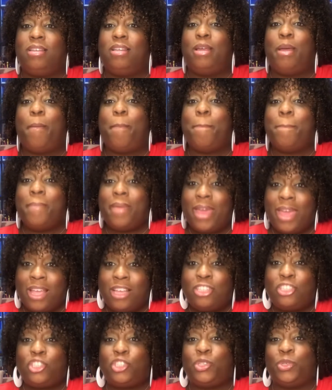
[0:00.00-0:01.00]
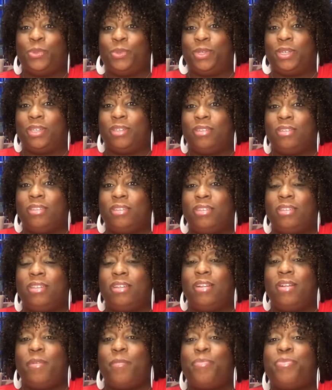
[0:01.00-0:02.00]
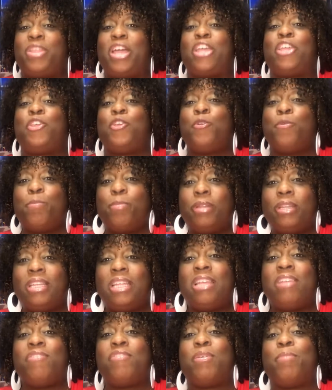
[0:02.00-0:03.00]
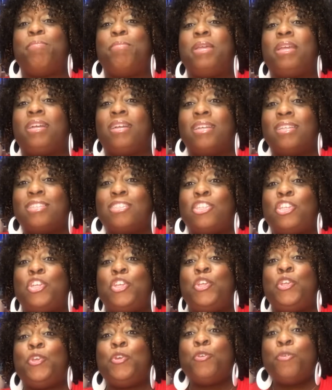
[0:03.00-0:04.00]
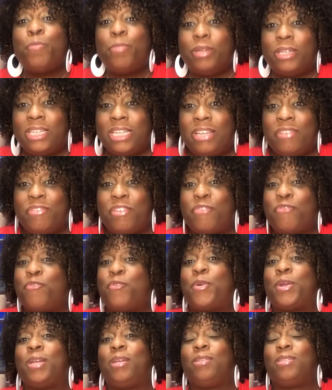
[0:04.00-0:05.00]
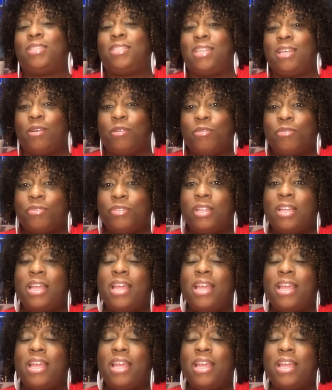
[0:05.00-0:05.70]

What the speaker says: Make sure that you believe it, because you believe it for yourself.